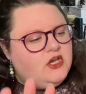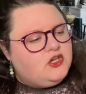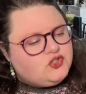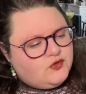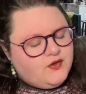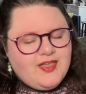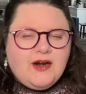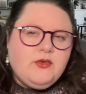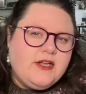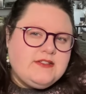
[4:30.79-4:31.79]
So for that
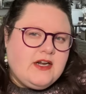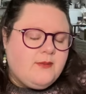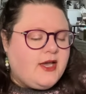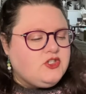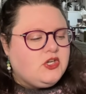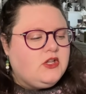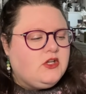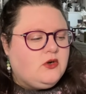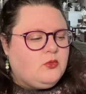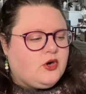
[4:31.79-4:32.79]
reason, I'm actually a
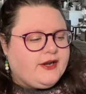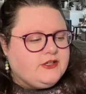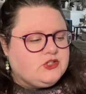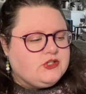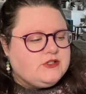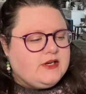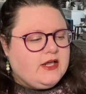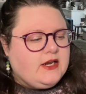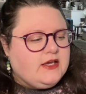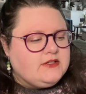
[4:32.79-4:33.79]
little more interested
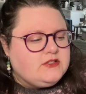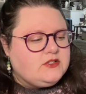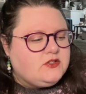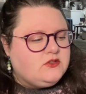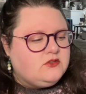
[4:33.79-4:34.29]
in it.